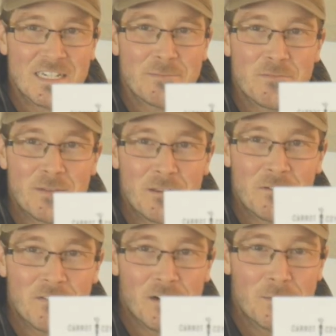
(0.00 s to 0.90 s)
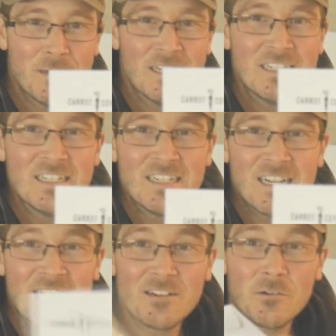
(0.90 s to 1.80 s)
the name of my little farm.
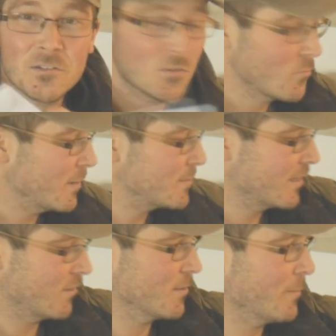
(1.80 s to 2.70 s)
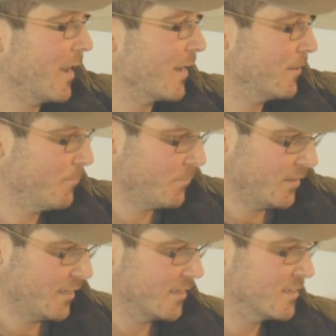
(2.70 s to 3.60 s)
And then also the website on the back.
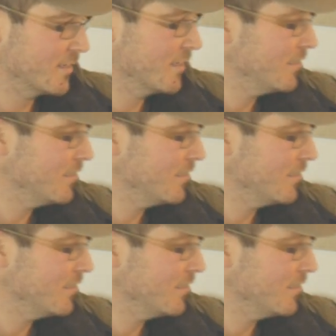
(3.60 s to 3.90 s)
And